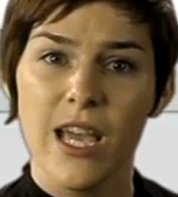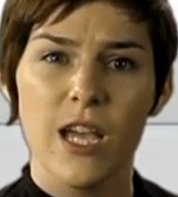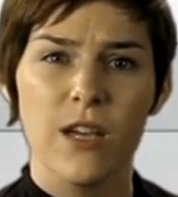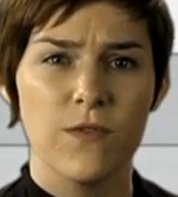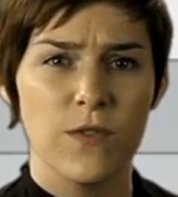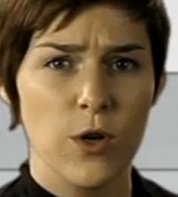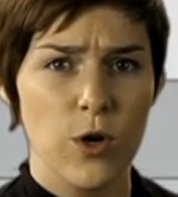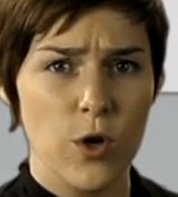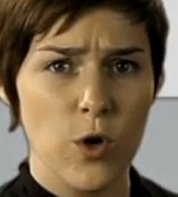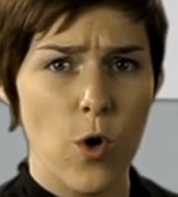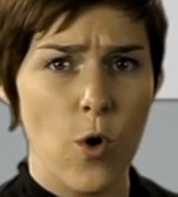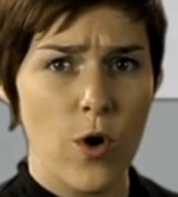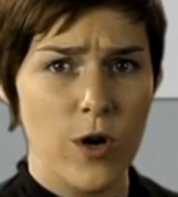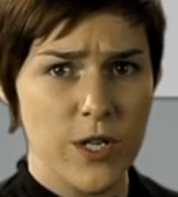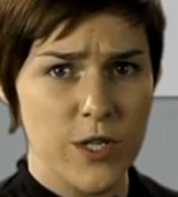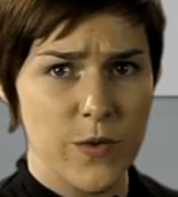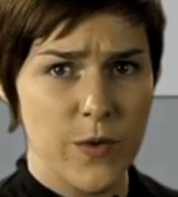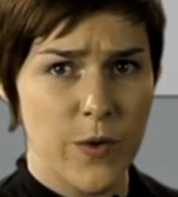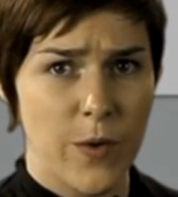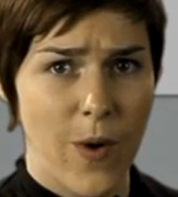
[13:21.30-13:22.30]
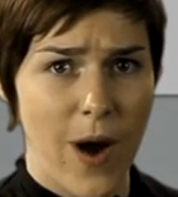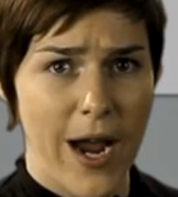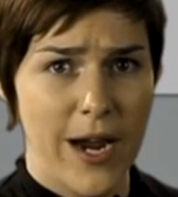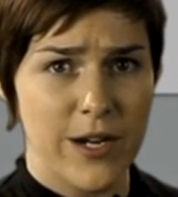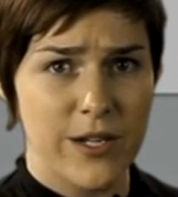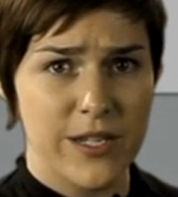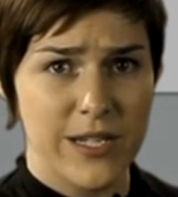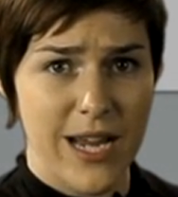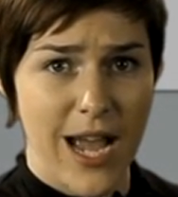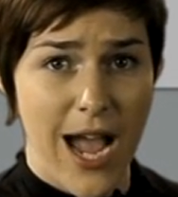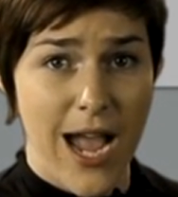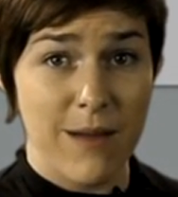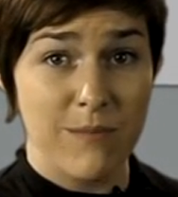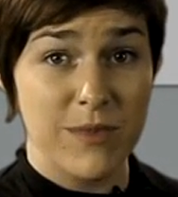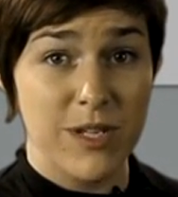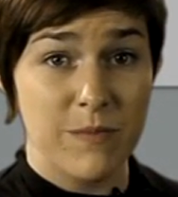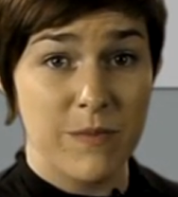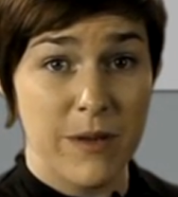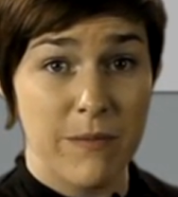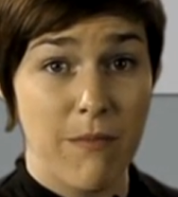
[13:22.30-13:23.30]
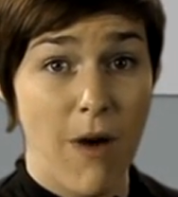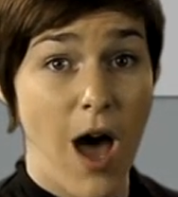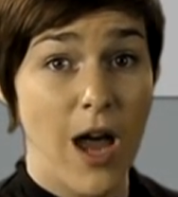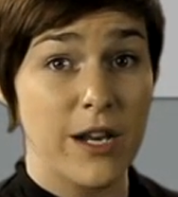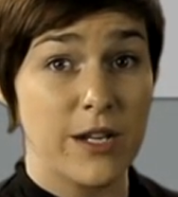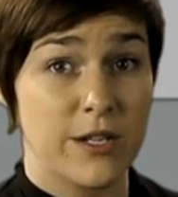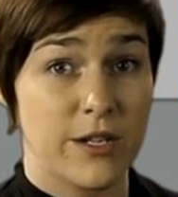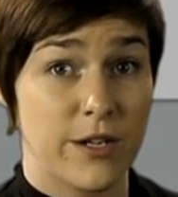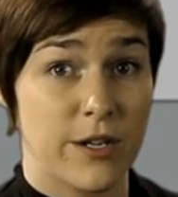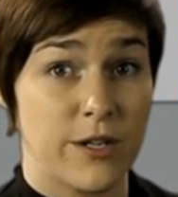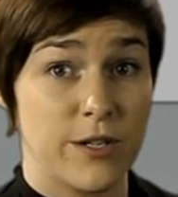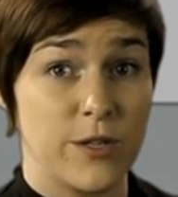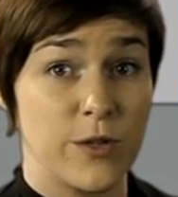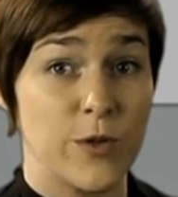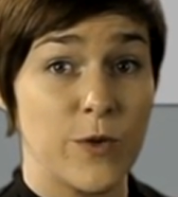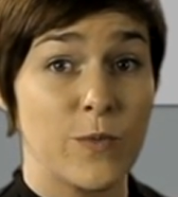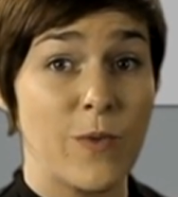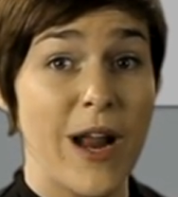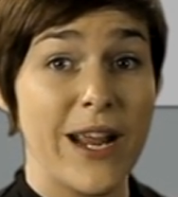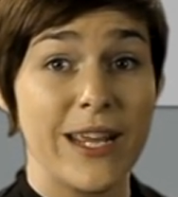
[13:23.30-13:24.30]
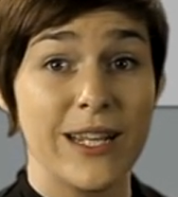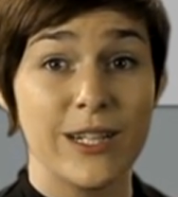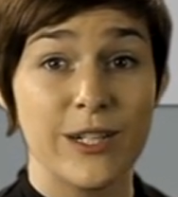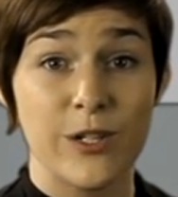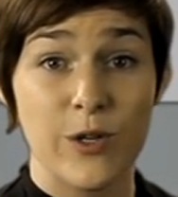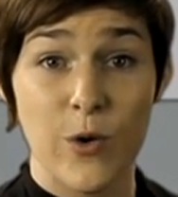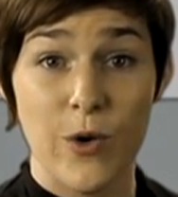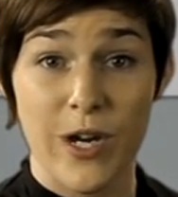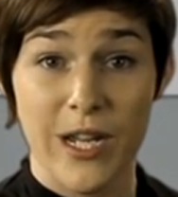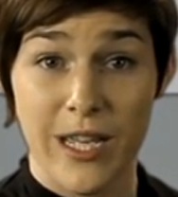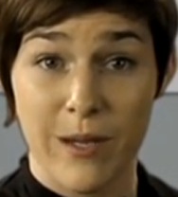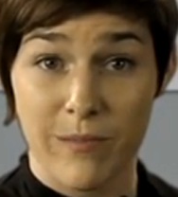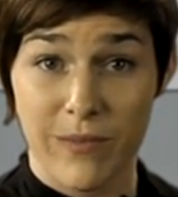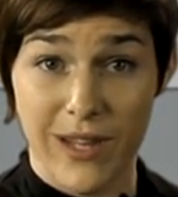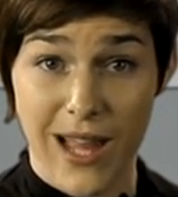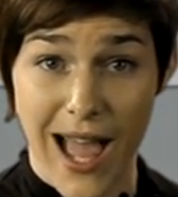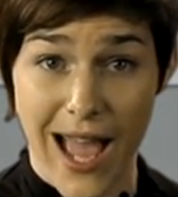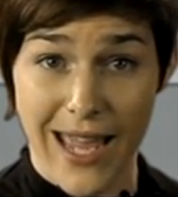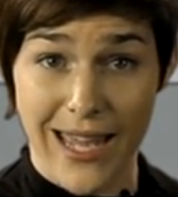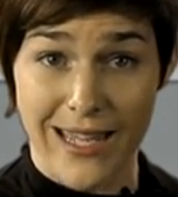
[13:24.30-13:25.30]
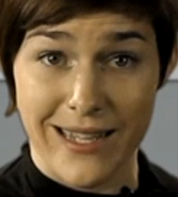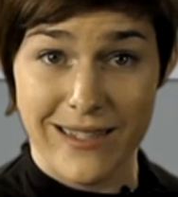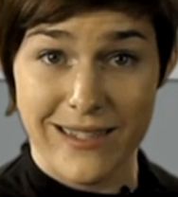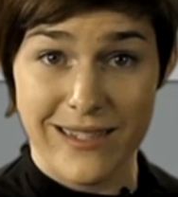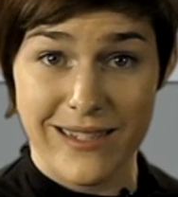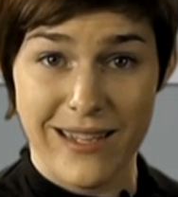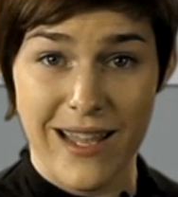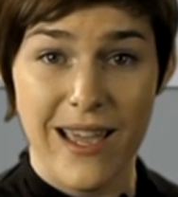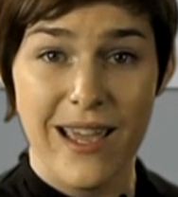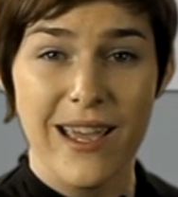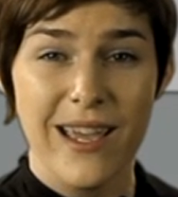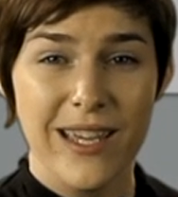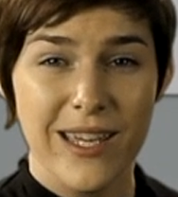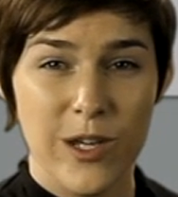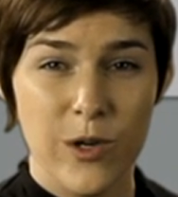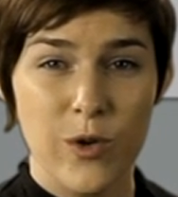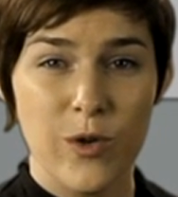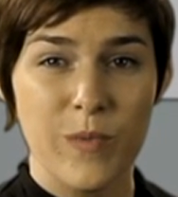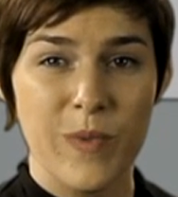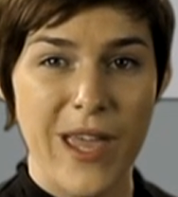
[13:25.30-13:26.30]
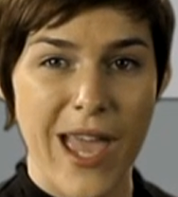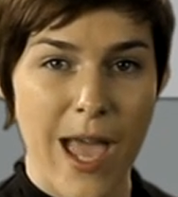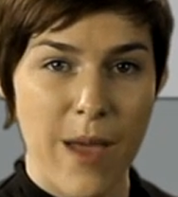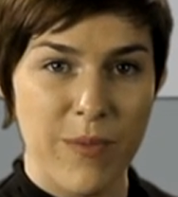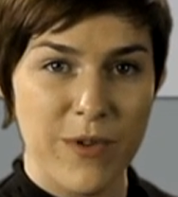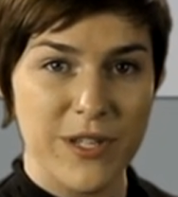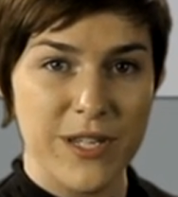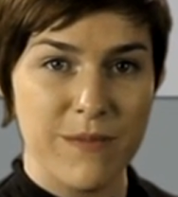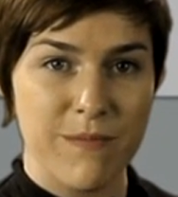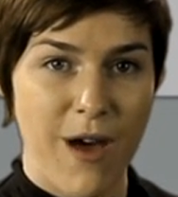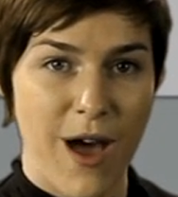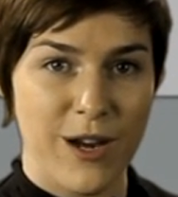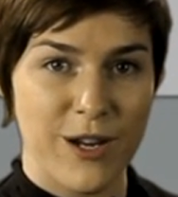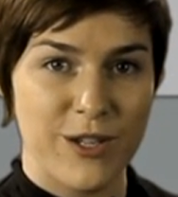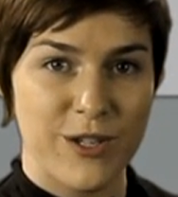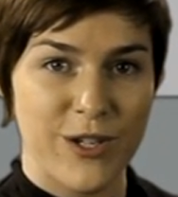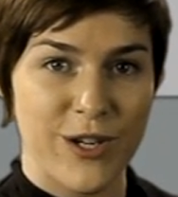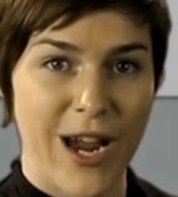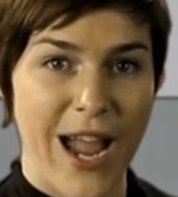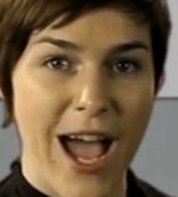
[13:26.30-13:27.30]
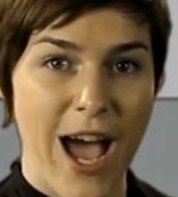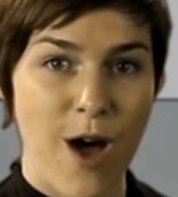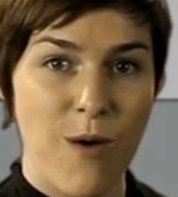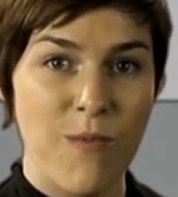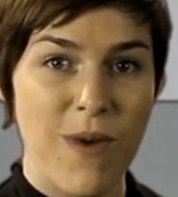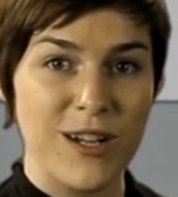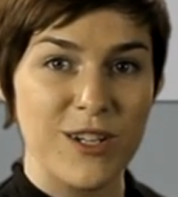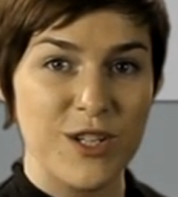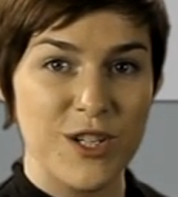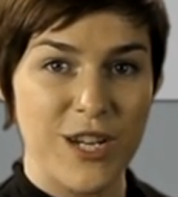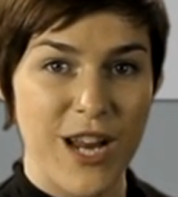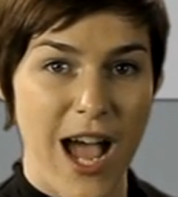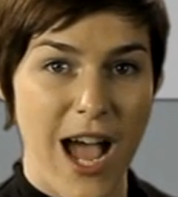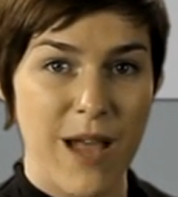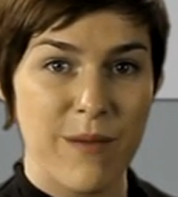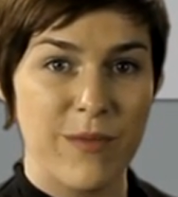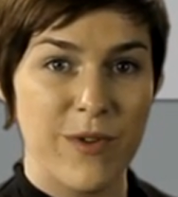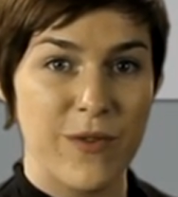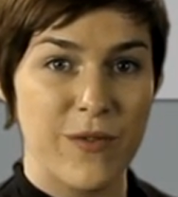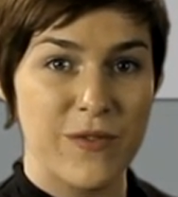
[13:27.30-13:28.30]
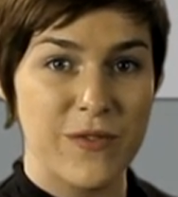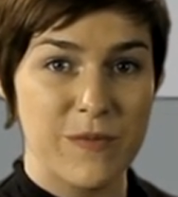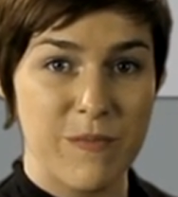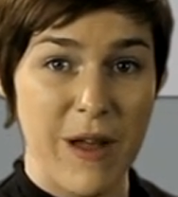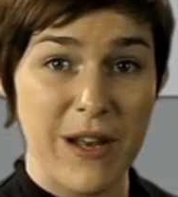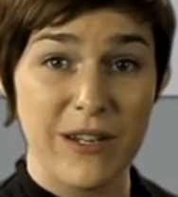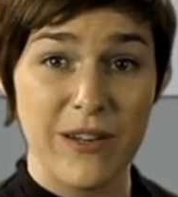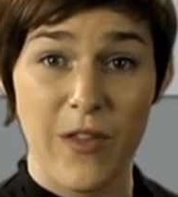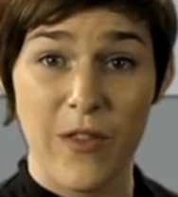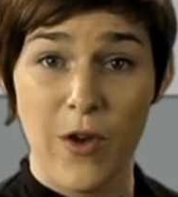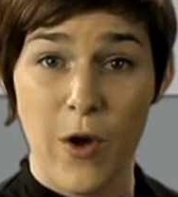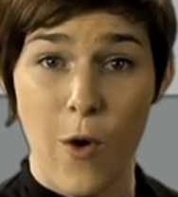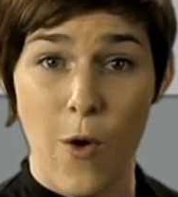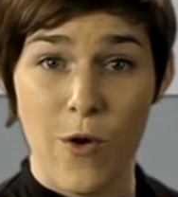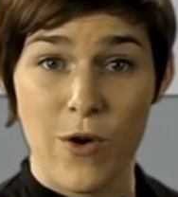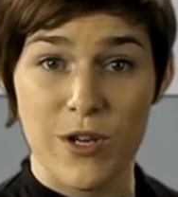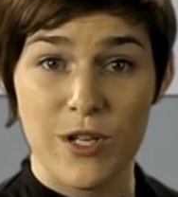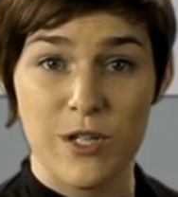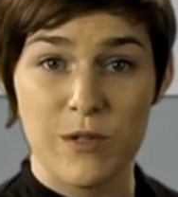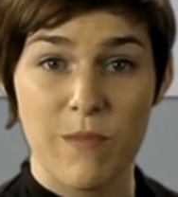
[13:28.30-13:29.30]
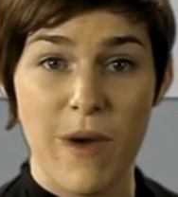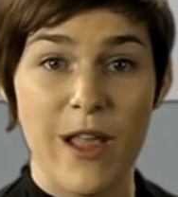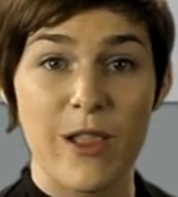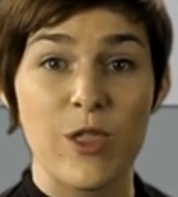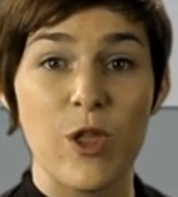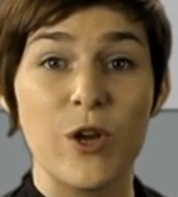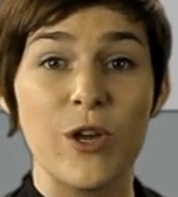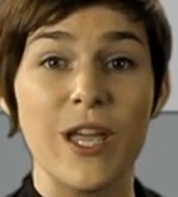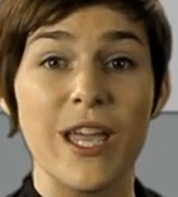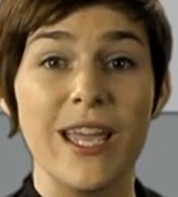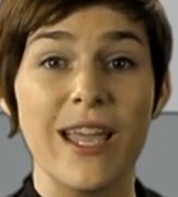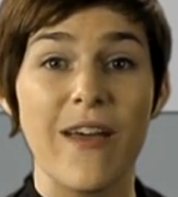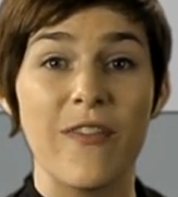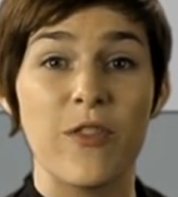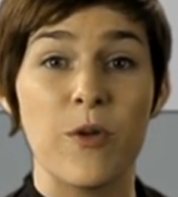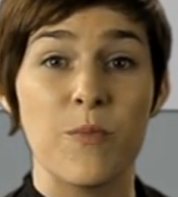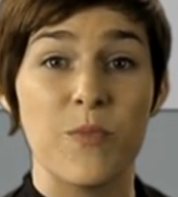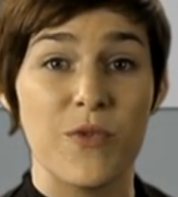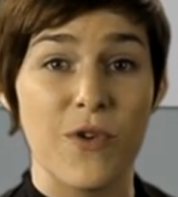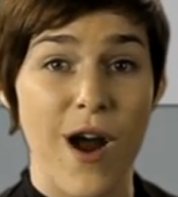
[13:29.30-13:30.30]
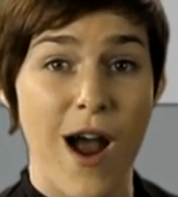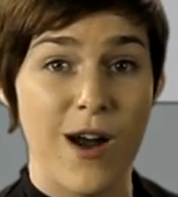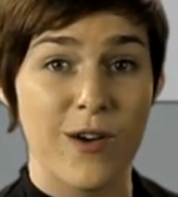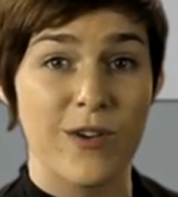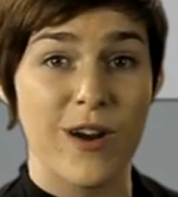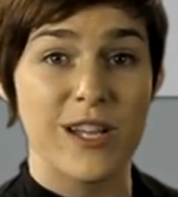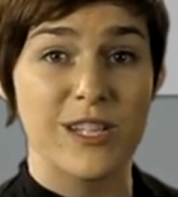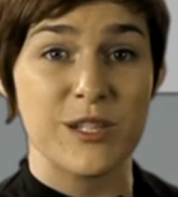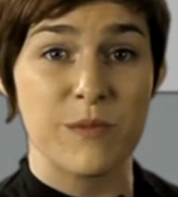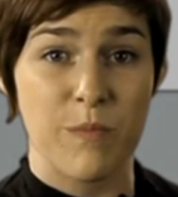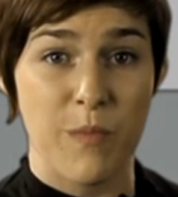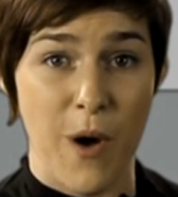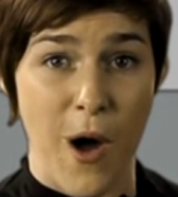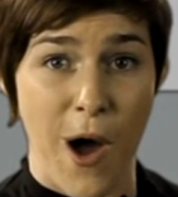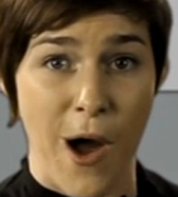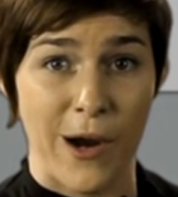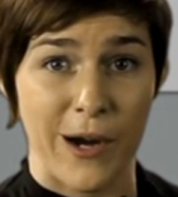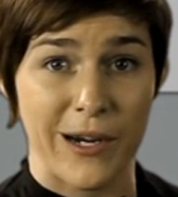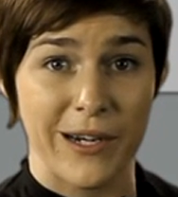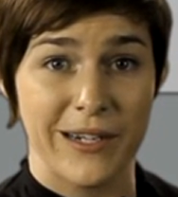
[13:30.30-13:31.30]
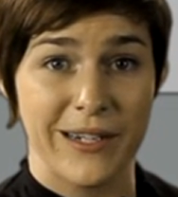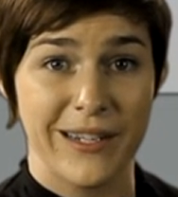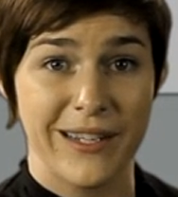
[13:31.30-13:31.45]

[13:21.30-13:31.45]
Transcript: If your course requires time to be monitored due to regulatory compliance, you will be able to monitor how much time you have spent on the course by looking at the progress bar.